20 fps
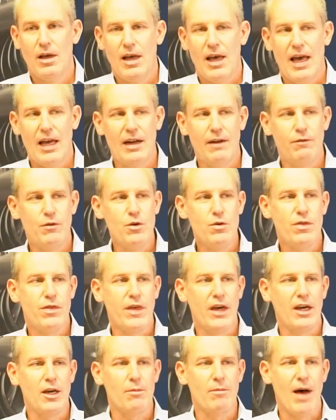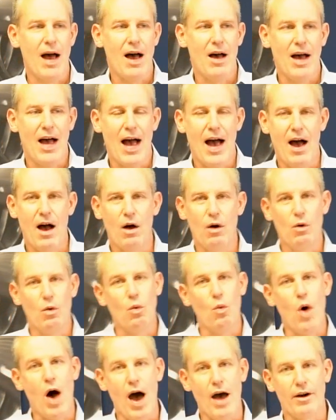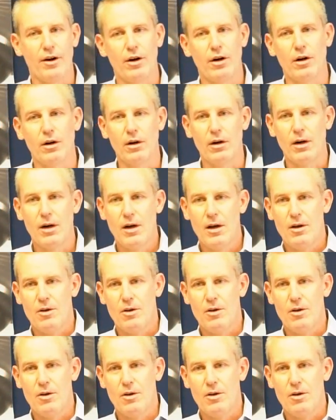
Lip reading: And if you think about how water,